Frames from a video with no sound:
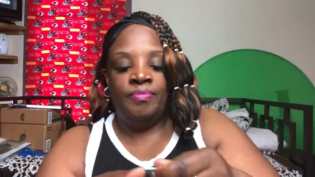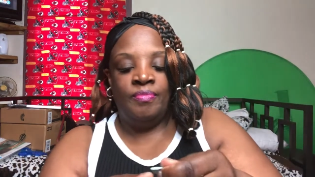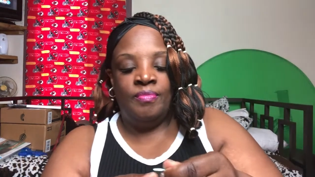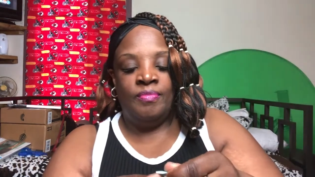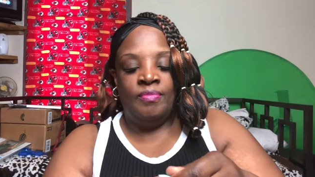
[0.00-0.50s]

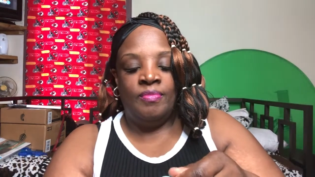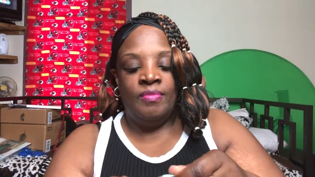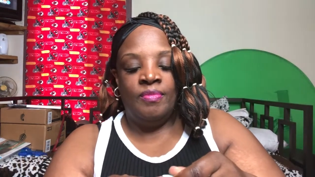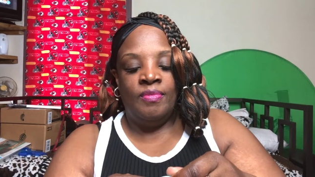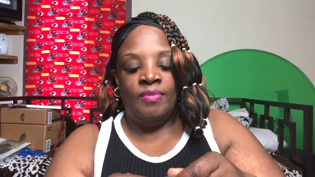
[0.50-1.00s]

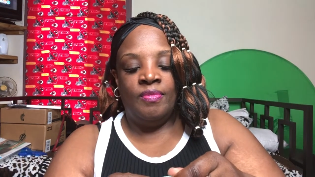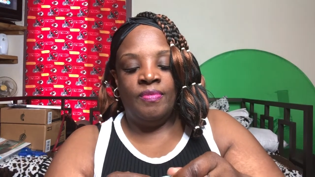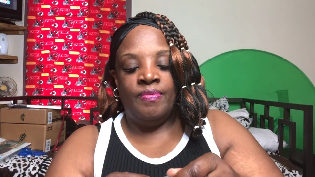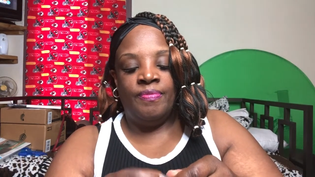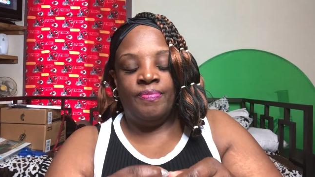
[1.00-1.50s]

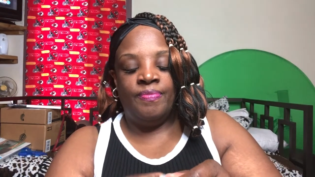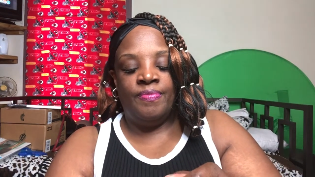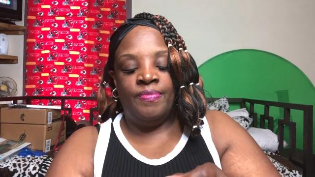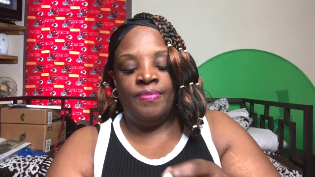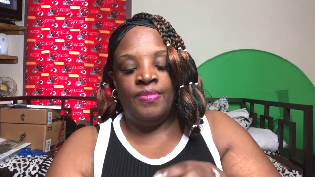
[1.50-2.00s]

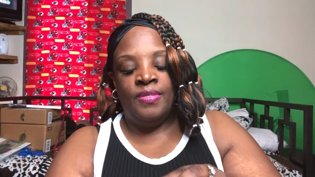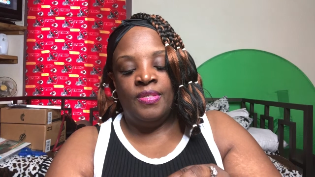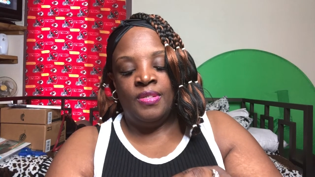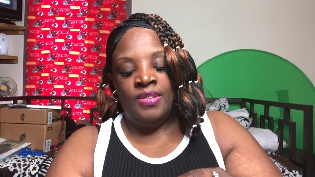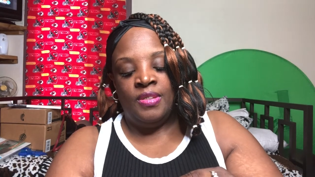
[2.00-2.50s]

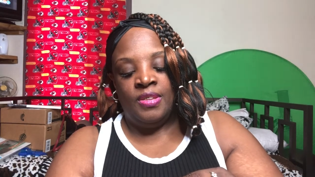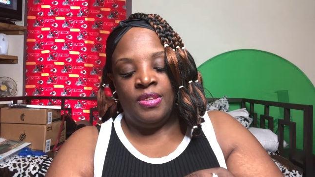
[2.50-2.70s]
Nobody speaks.